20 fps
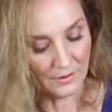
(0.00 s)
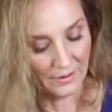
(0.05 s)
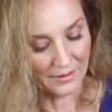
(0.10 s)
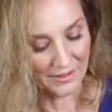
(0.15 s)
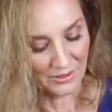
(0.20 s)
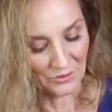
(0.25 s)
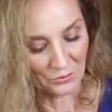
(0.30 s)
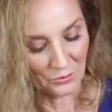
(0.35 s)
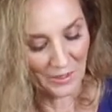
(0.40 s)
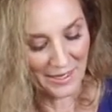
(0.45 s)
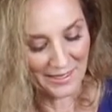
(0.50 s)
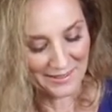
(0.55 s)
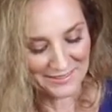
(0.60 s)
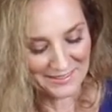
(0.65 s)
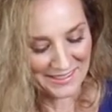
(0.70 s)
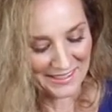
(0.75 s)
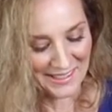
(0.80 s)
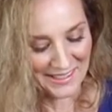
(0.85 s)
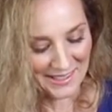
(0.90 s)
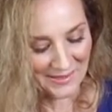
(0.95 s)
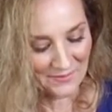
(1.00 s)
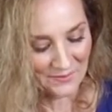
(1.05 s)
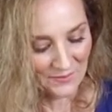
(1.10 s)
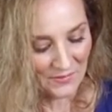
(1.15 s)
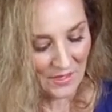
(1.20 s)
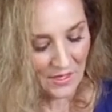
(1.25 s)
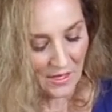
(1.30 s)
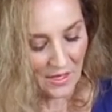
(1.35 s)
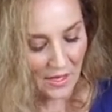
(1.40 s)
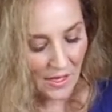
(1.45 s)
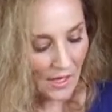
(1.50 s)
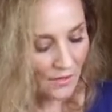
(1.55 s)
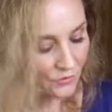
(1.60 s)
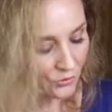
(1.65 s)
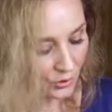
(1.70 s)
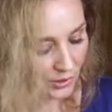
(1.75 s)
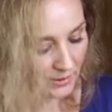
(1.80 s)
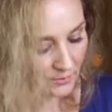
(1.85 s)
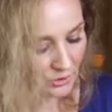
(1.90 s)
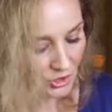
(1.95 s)
because we're outside, of
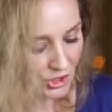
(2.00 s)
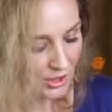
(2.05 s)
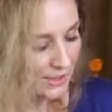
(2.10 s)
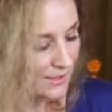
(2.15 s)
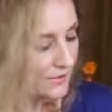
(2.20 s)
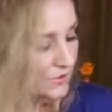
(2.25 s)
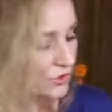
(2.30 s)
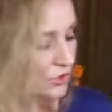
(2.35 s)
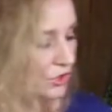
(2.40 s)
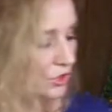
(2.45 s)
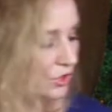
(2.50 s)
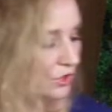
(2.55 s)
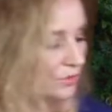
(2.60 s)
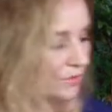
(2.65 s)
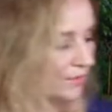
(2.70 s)
cream cheese to